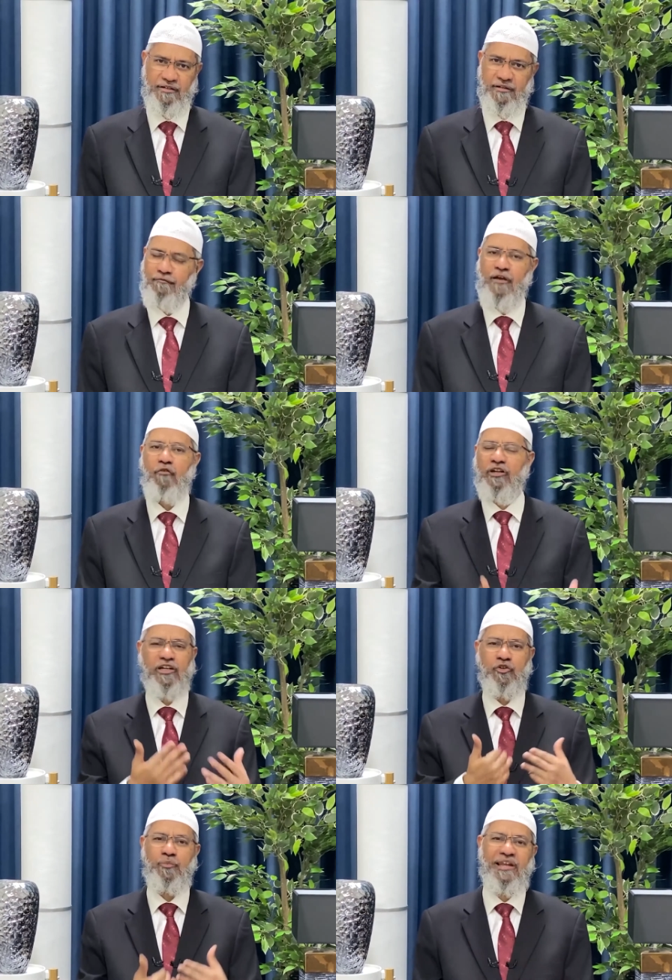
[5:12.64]
where water
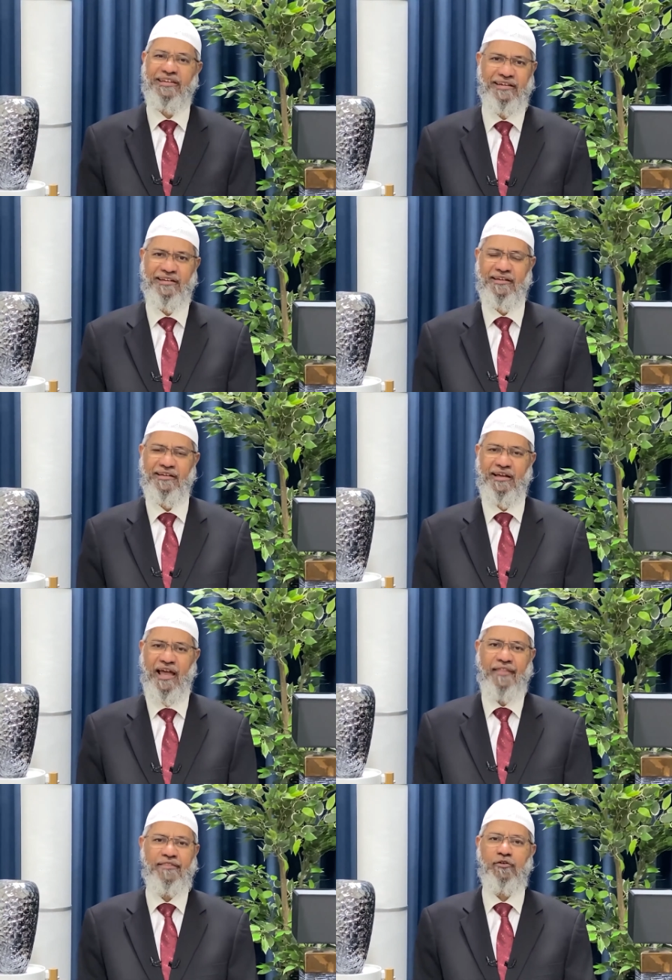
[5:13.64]
accumulated
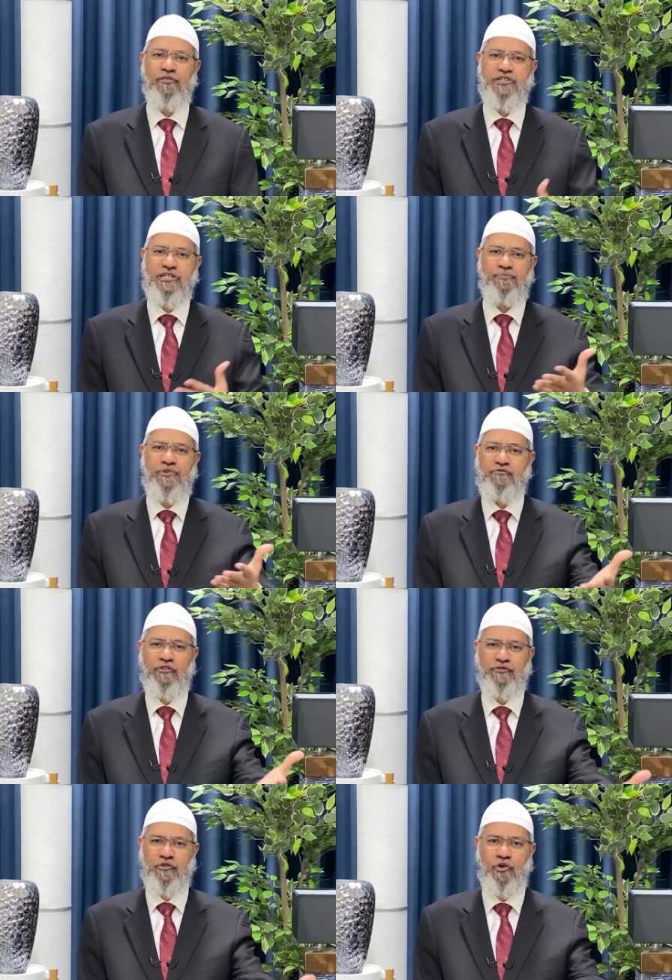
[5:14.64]
and there was a ship which
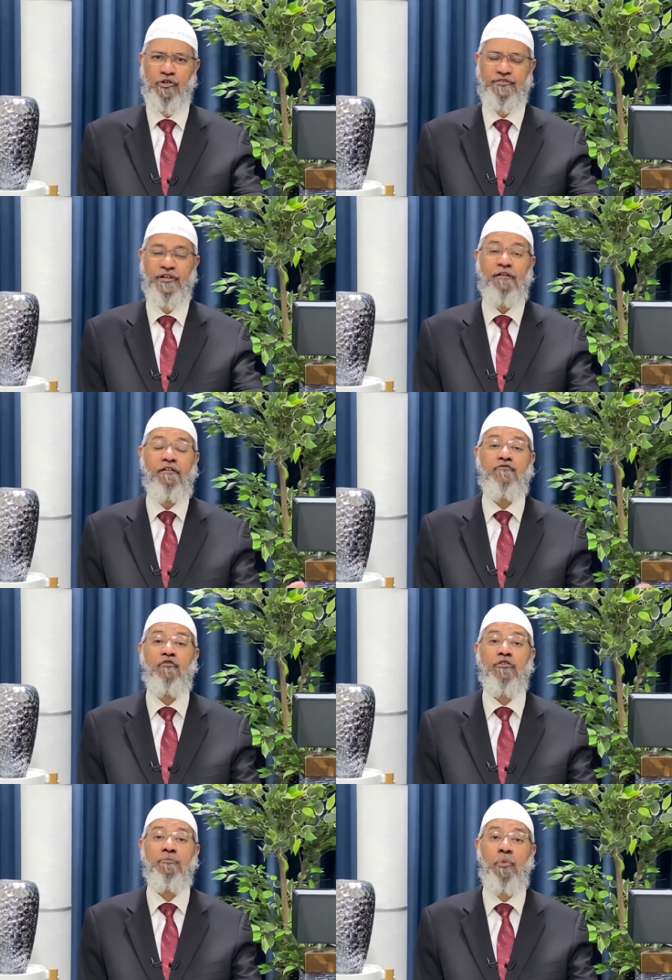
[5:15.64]
was closed which
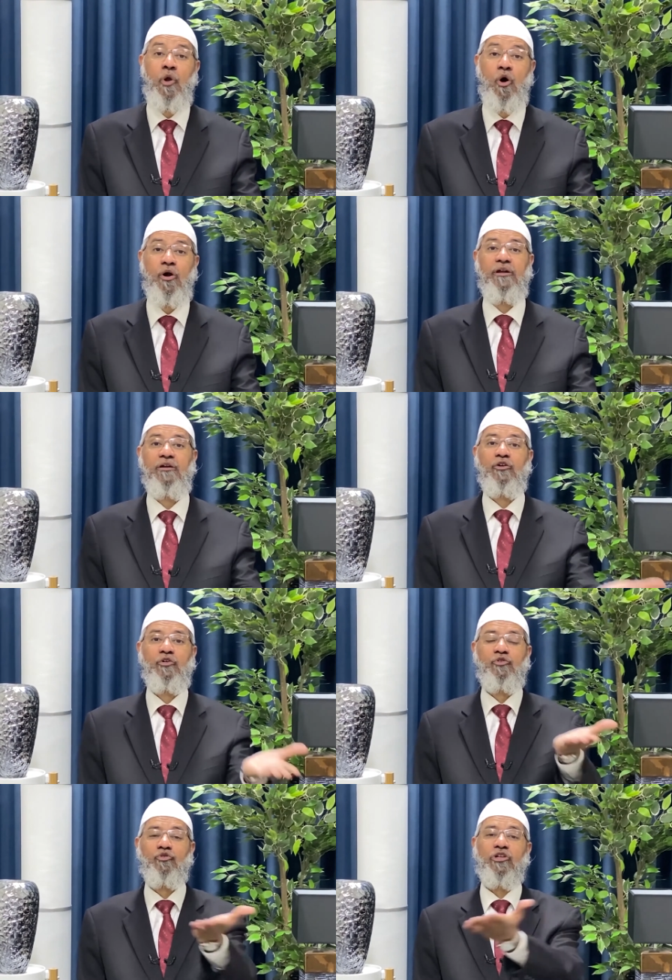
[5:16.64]
was blown
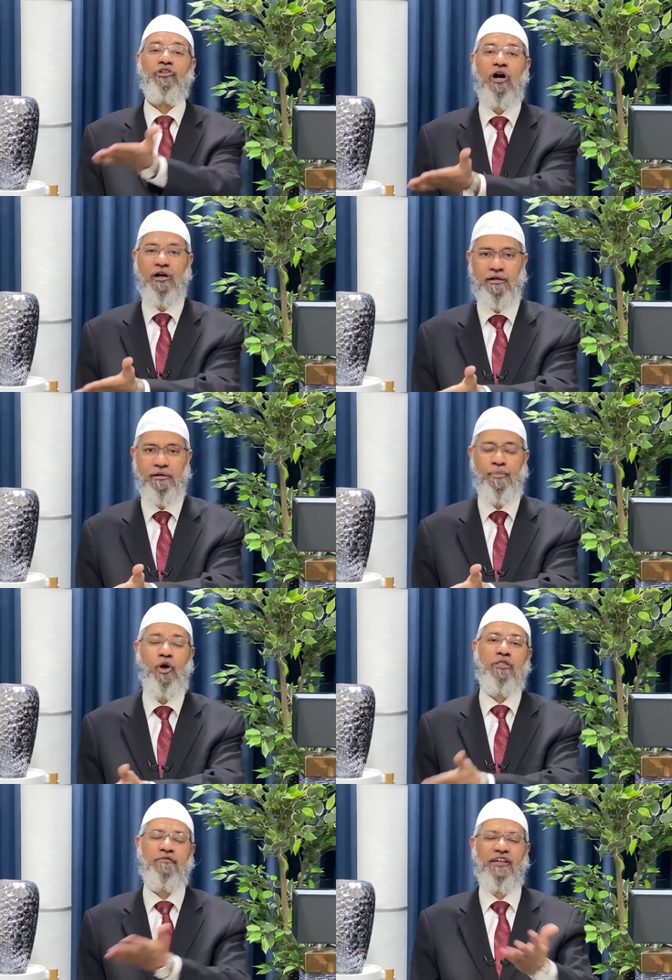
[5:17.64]
to the dock
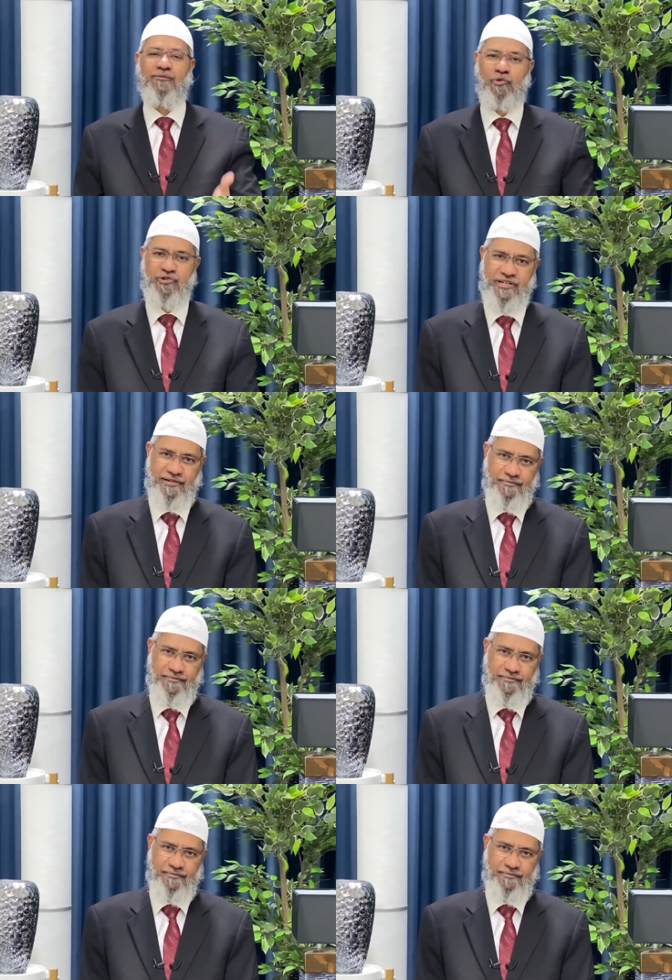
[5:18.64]
because of the explosion.